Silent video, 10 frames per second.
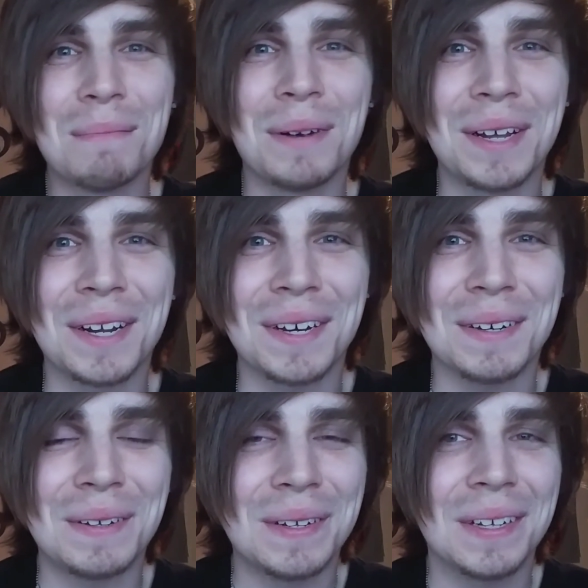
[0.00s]

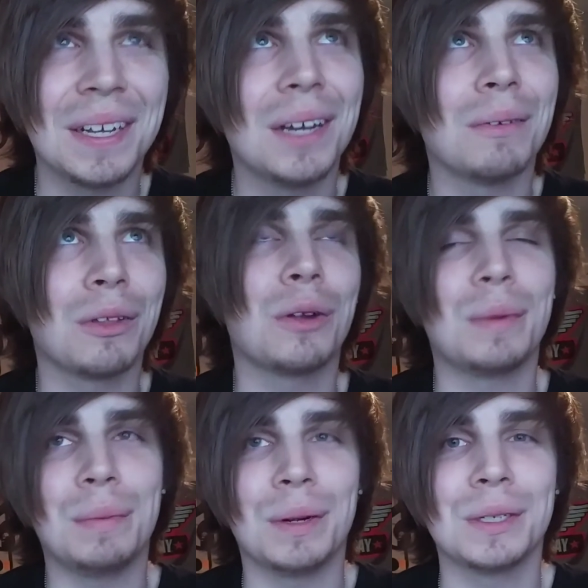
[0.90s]
But whether it
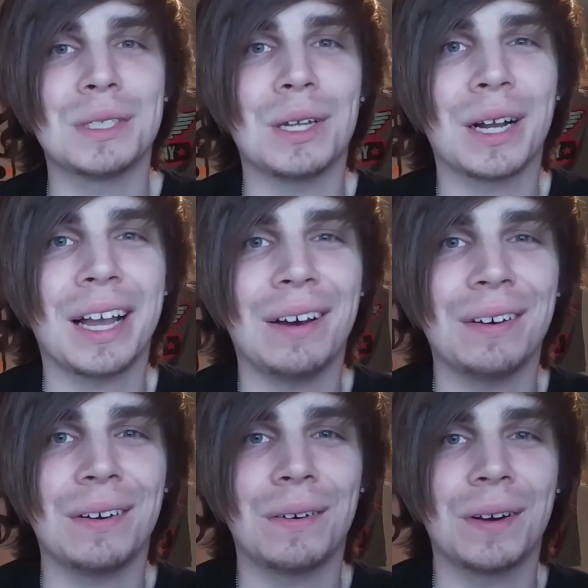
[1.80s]
be burst,
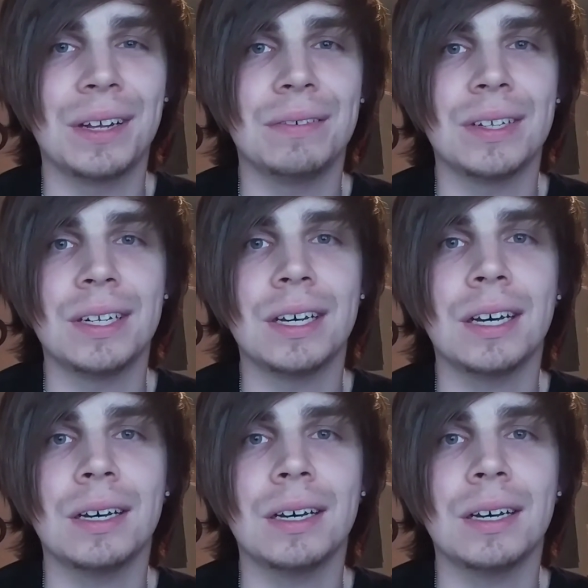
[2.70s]
knockout, or even